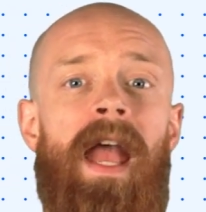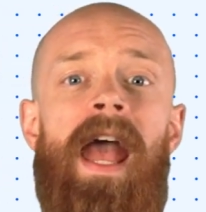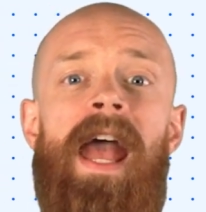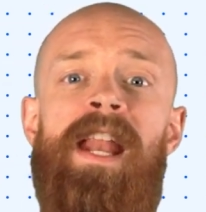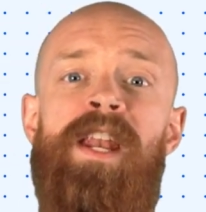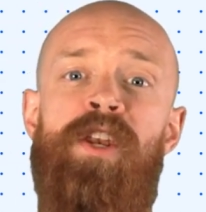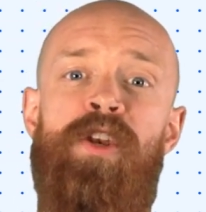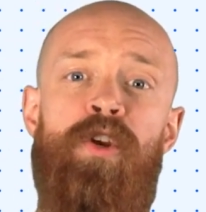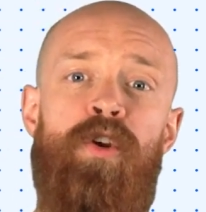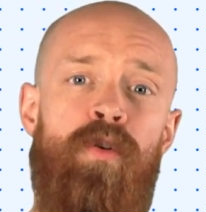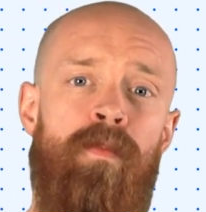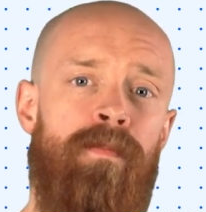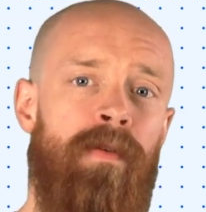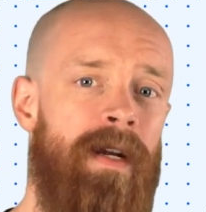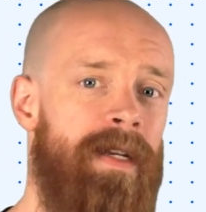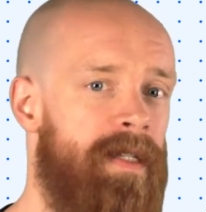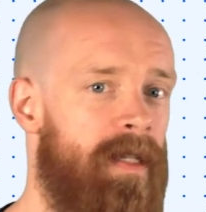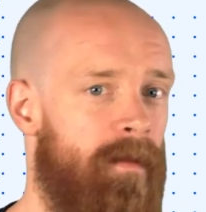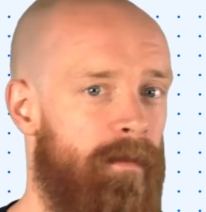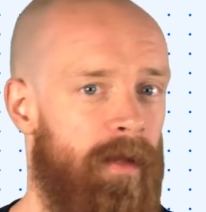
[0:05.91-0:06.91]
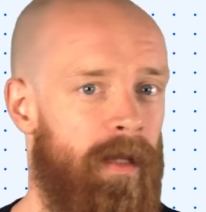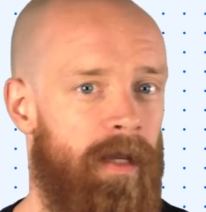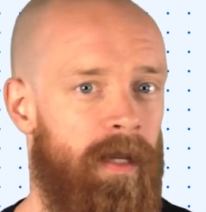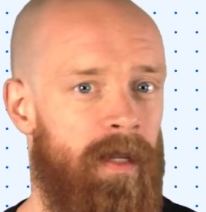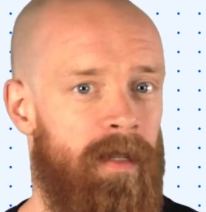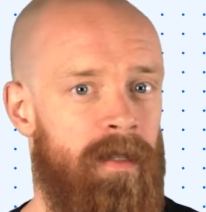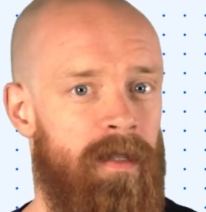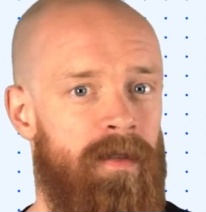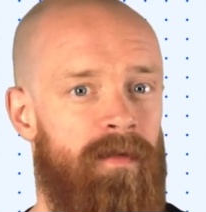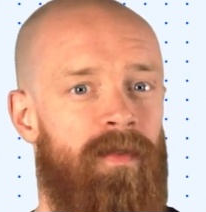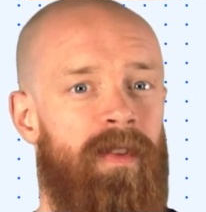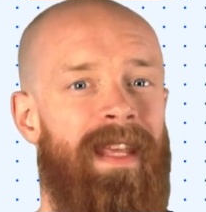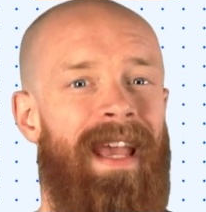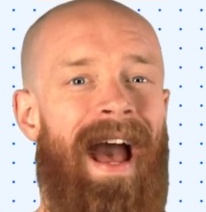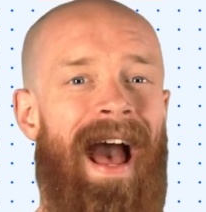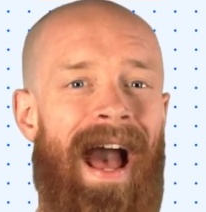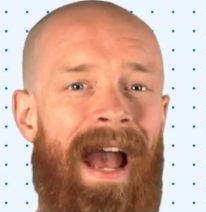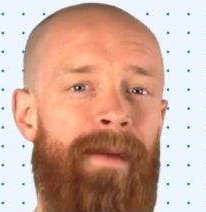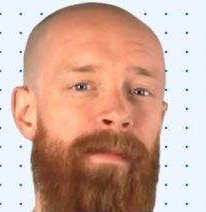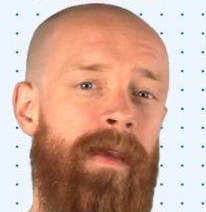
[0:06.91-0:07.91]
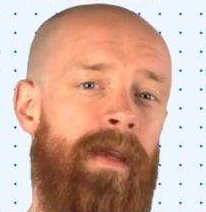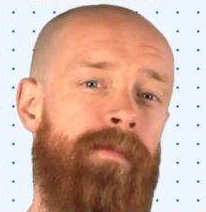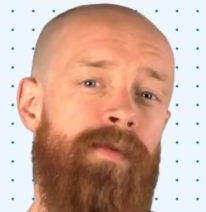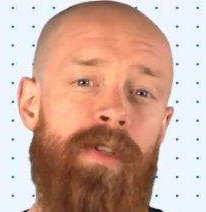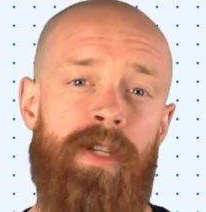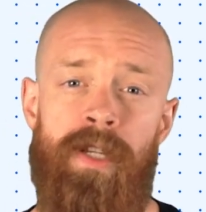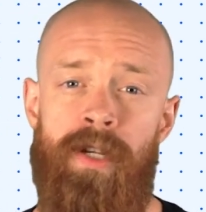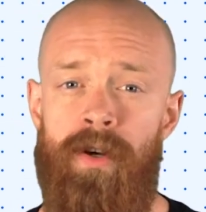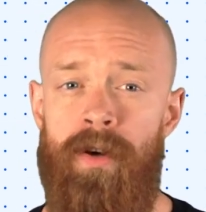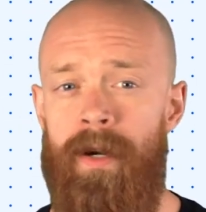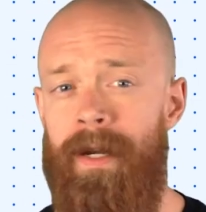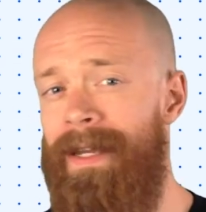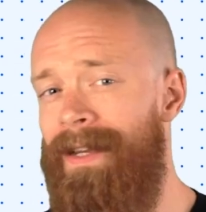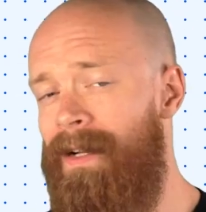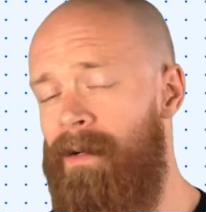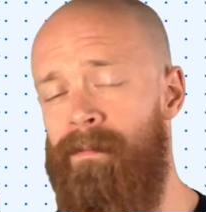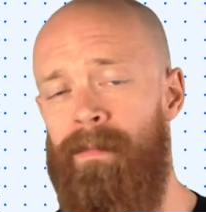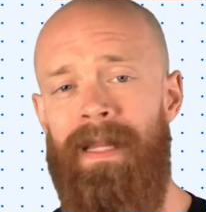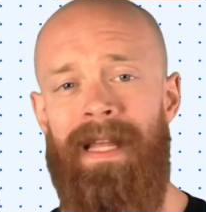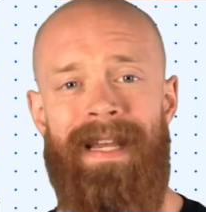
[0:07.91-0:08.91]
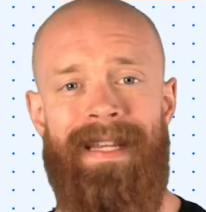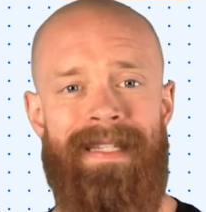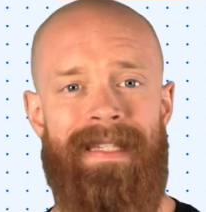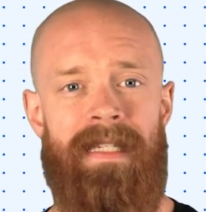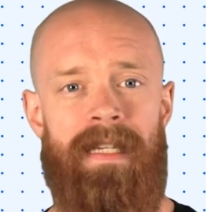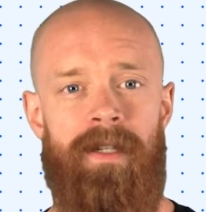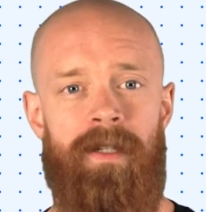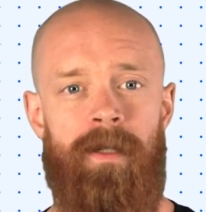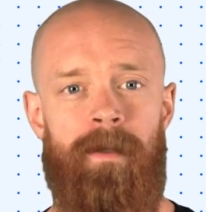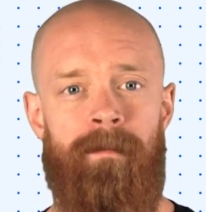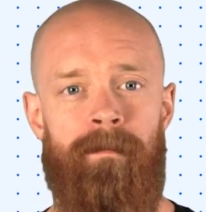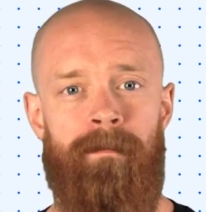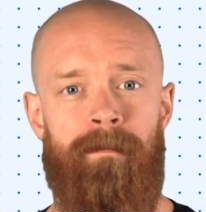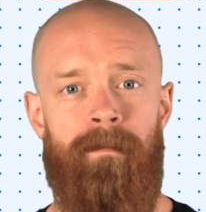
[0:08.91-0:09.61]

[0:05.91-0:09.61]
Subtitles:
and New Pricing Plans for the IBM Security and Compliance Center,